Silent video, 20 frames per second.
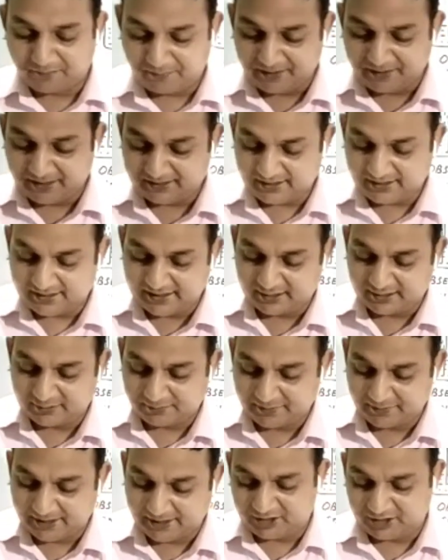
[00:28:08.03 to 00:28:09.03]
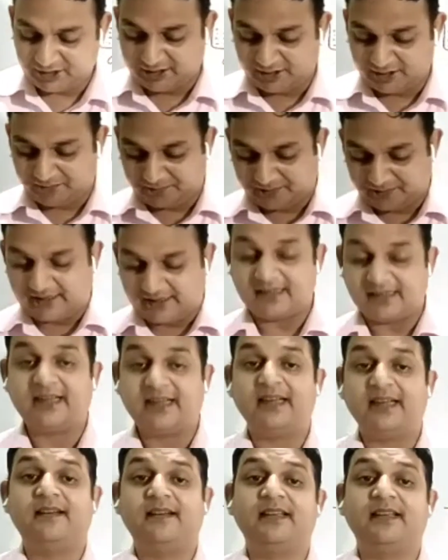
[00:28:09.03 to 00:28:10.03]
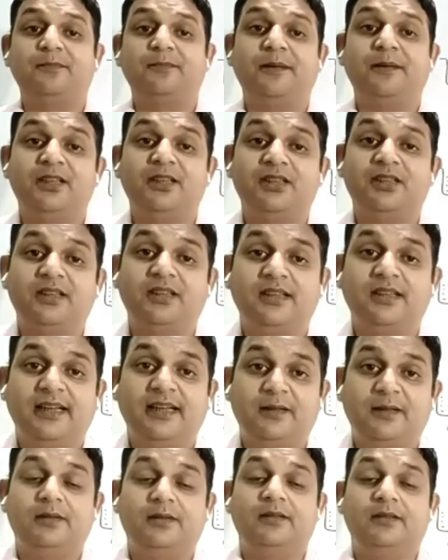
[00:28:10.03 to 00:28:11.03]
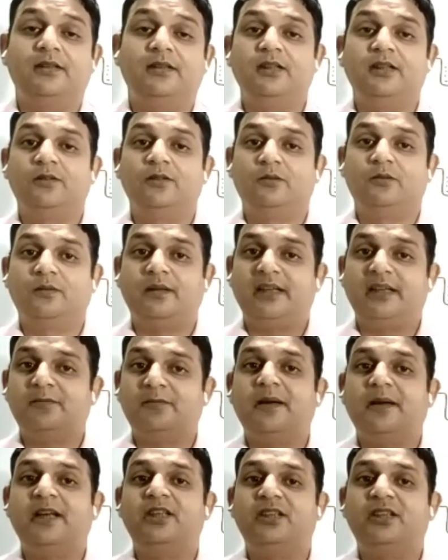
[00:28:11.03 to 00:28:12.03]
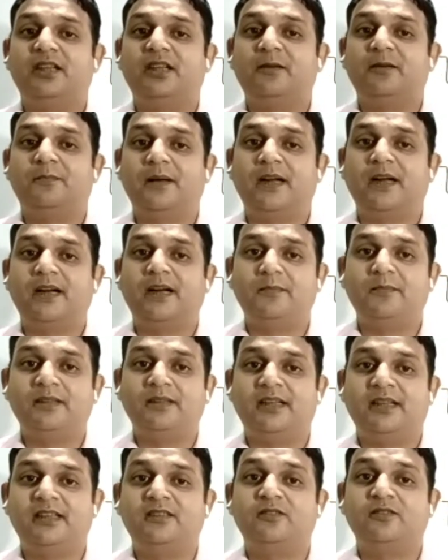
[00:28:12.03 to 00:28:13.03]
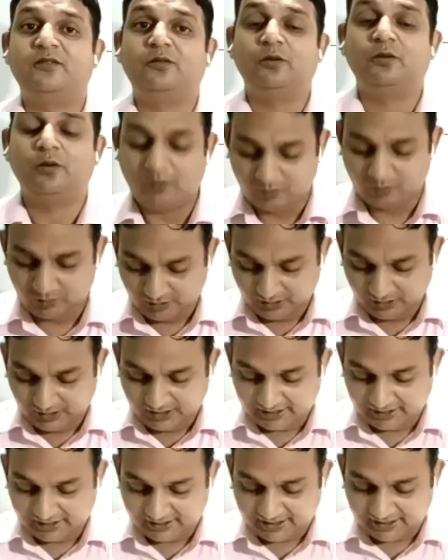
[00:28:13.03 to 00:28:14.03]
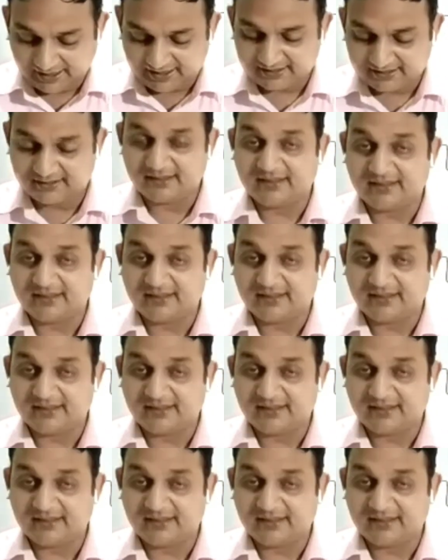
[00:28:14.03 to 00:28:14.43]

They have compared the respiration in plant and respiration in animal. So respiration in plant, there is no